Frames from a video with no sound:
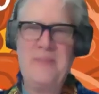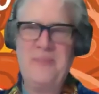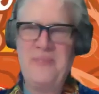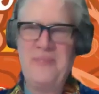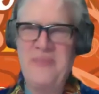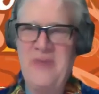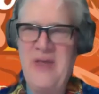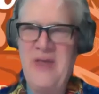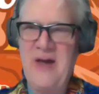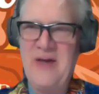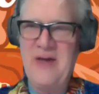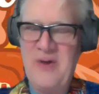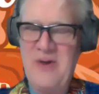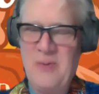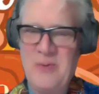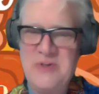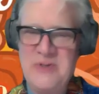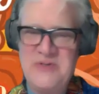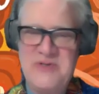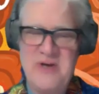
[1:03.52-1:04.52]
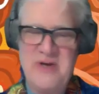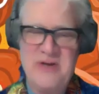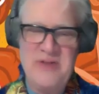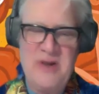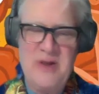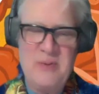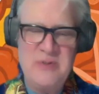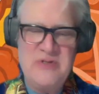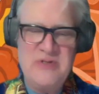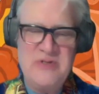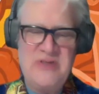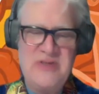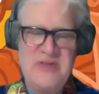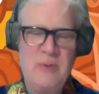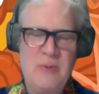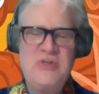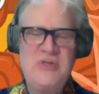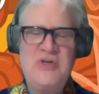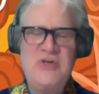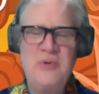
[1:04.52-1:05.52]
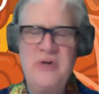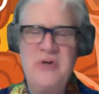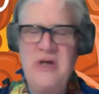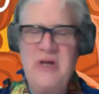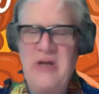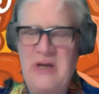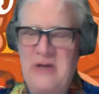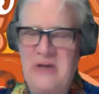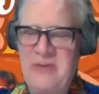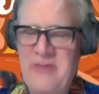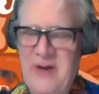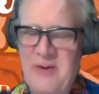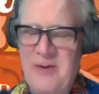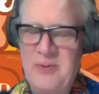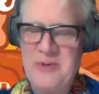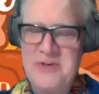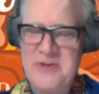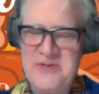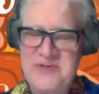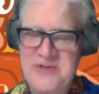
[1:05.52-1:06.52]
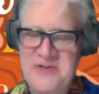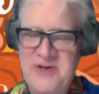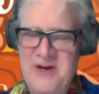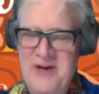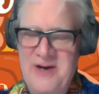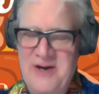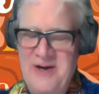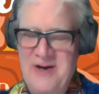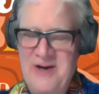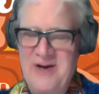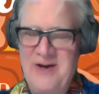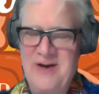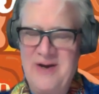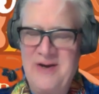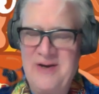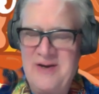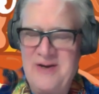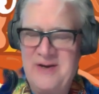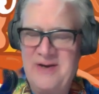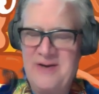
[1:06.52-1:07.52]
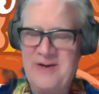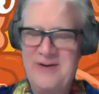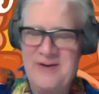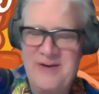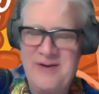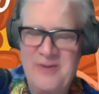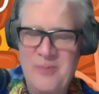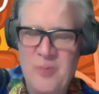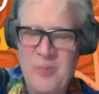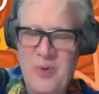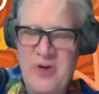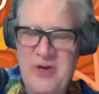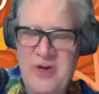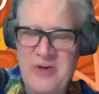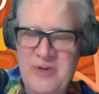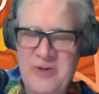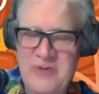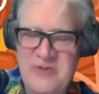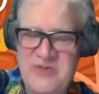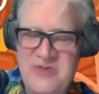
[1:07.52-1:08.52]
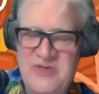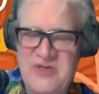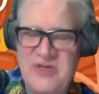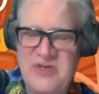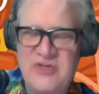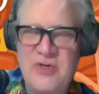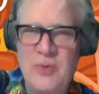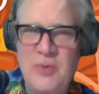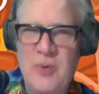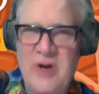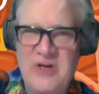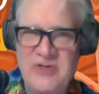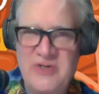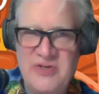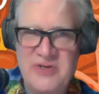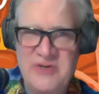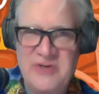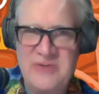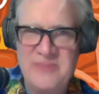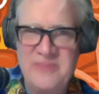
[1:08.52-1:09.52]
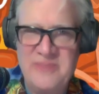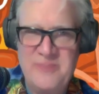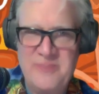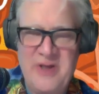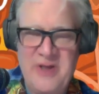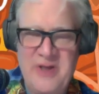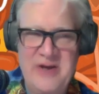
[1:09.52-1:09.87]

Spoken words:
Yeah. That was unique. That was a weird situation playing